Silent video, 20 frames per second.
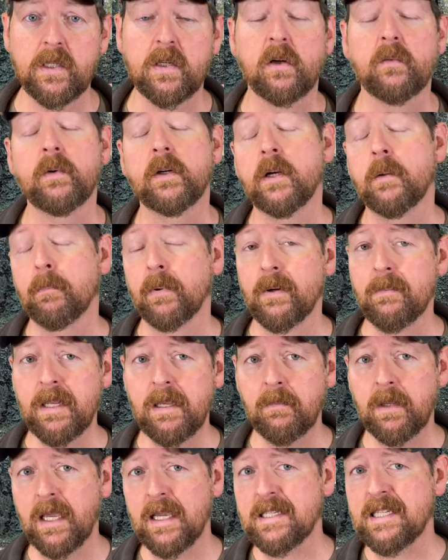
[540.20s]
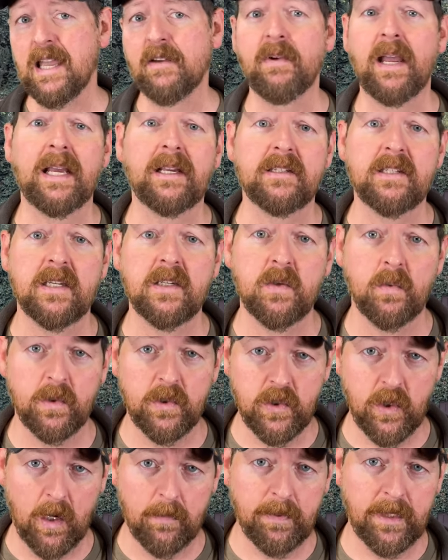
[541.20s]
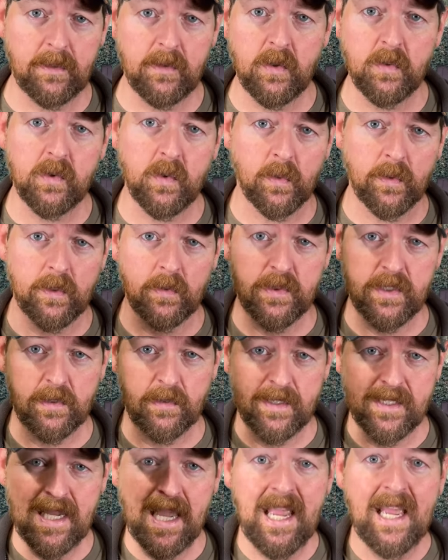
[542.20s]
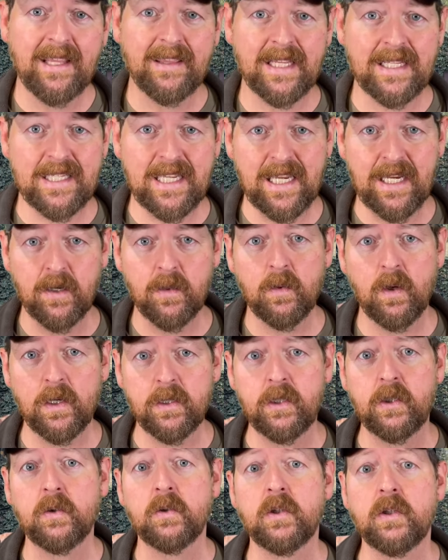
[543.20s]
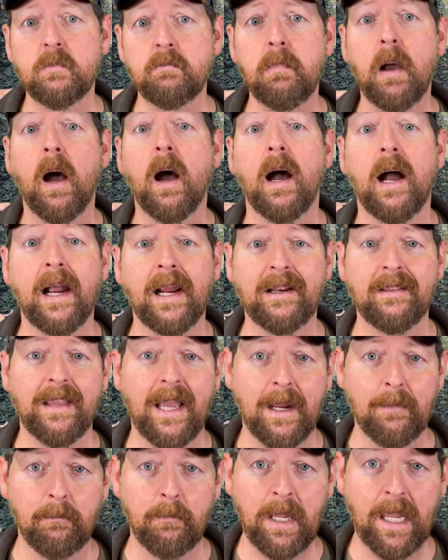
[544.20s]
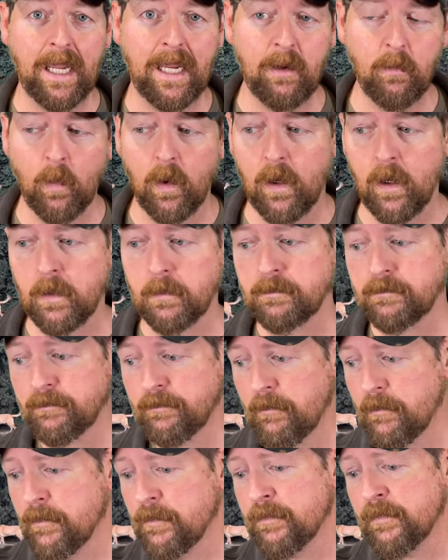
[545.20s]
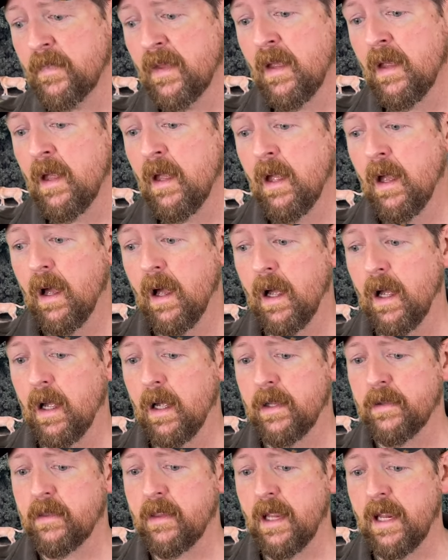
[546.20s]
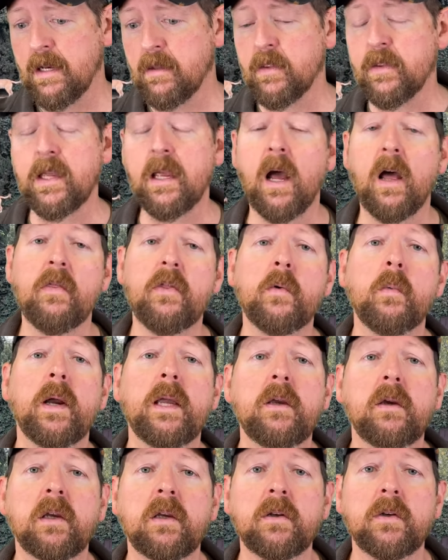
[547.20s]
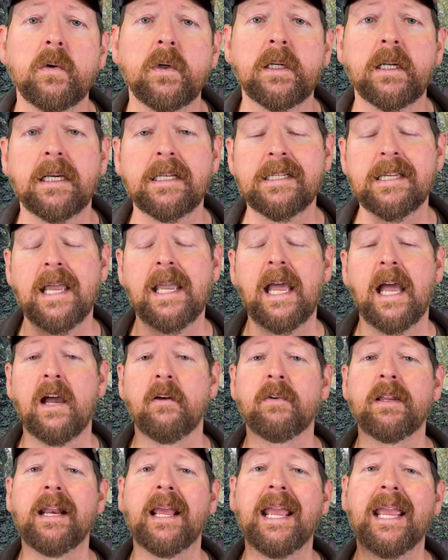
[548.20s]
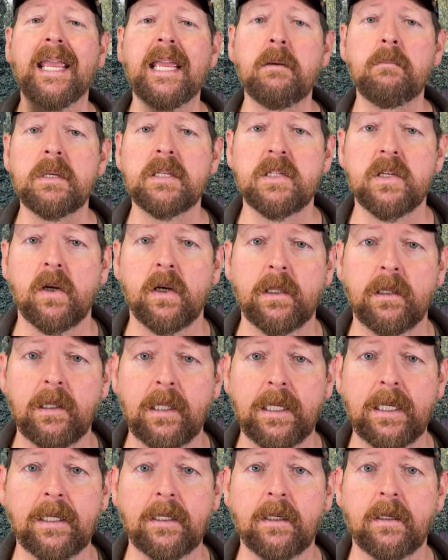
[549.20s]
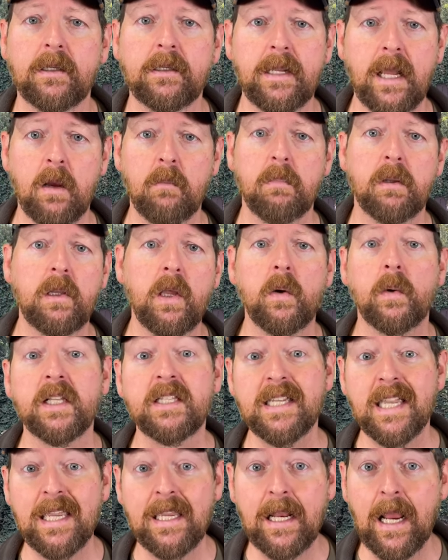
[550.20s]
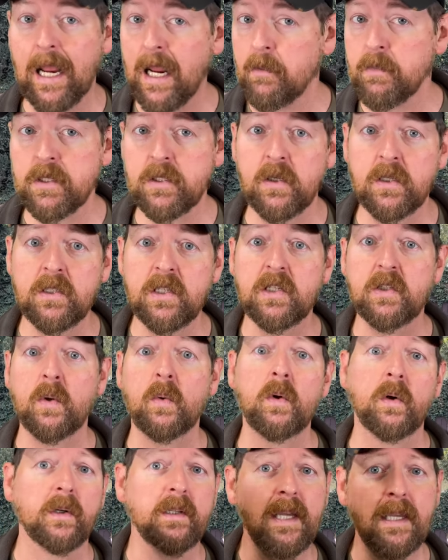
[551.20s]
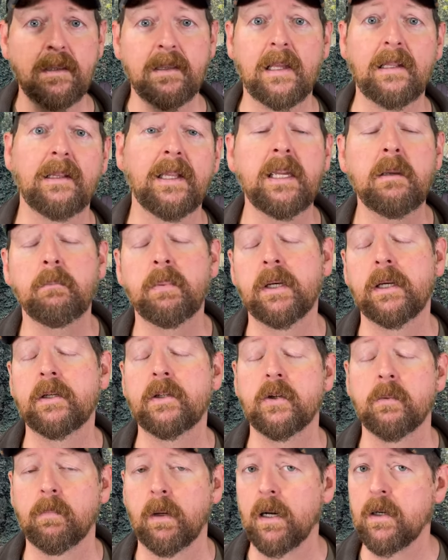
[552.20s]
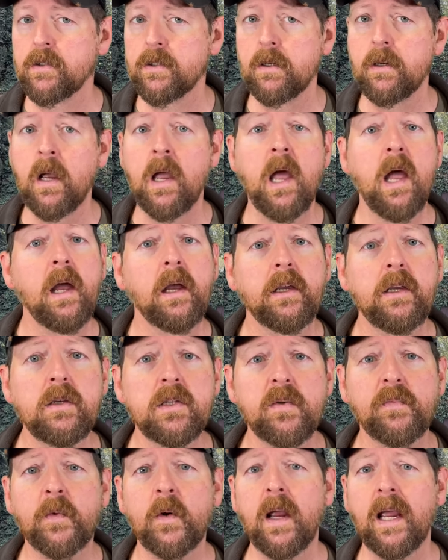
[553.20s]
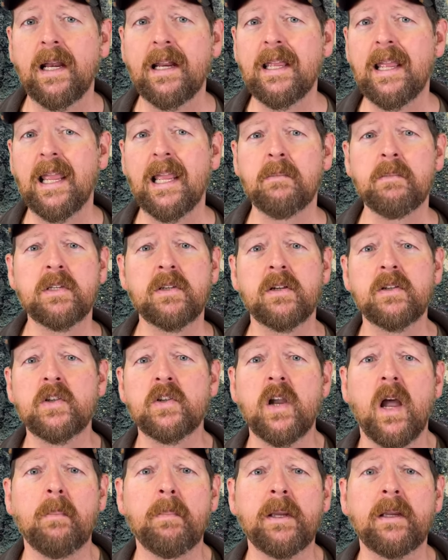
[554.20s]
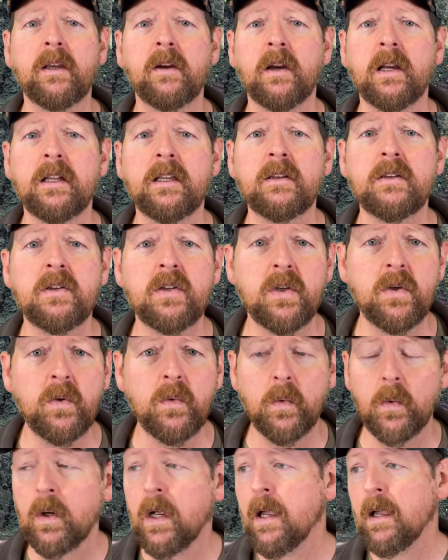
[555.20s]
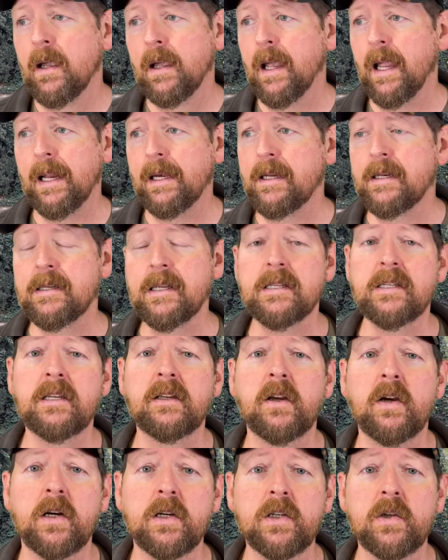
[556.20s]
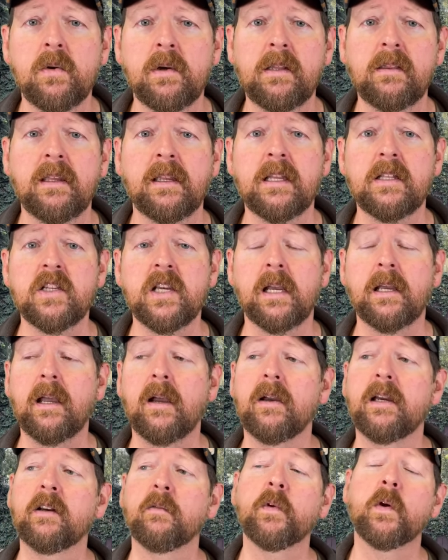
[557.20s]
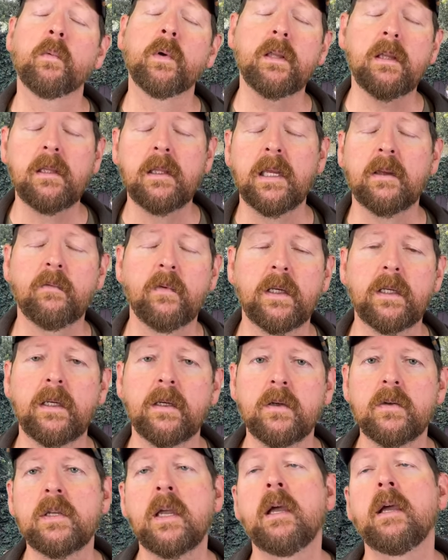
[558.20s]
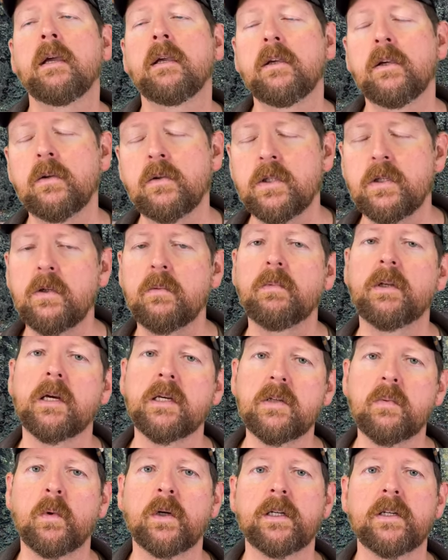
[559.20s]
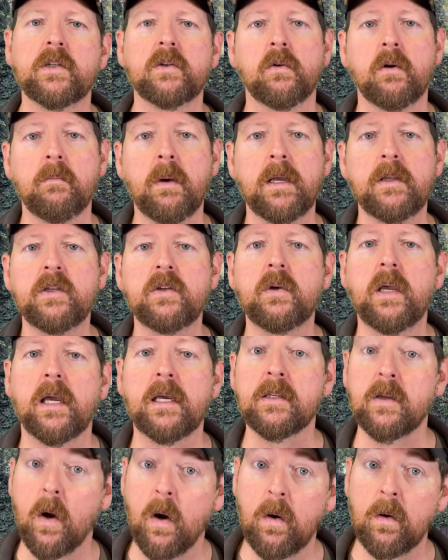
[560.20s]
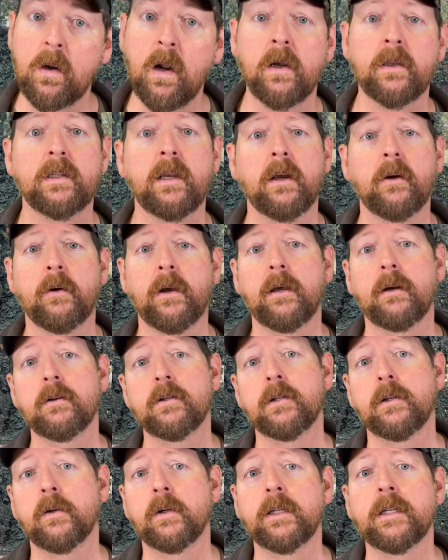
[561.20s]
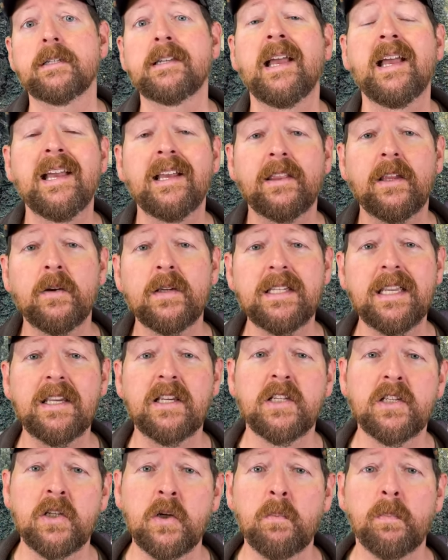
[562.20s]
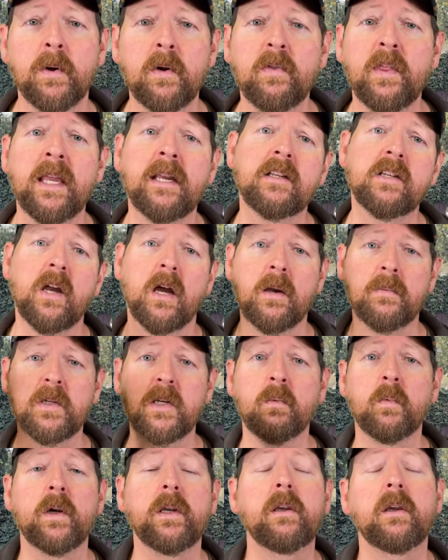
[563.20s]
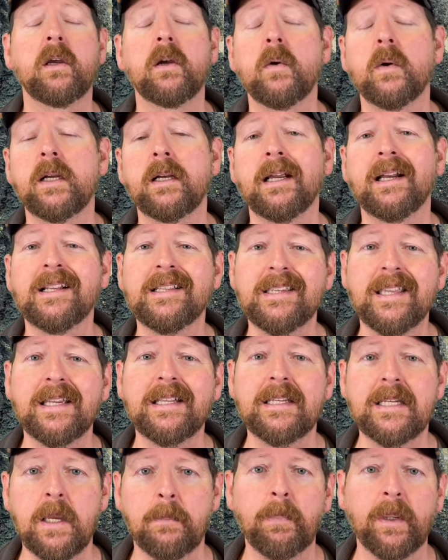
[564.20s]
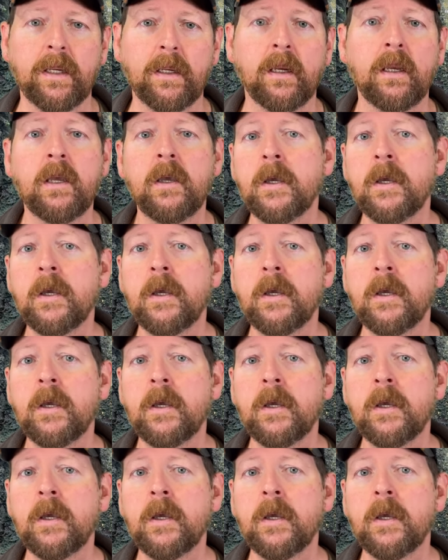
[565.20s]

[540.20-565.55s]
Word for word: server. And the premium guys have access to a sharpening tutorial series that's here on YouTube behind that paywall. And the other way you can do it is I have an Amazon link down below. It's an Amazon store. Take that link, pin it to your browser. Use it for any Amazon shopping you're going to do. And it doesn't cost you anything at checkout. And if you really like videos, YouTube does want us to remind you guys, all content creators are doing this. There is a super thanks option where you can go in and it's like tipping.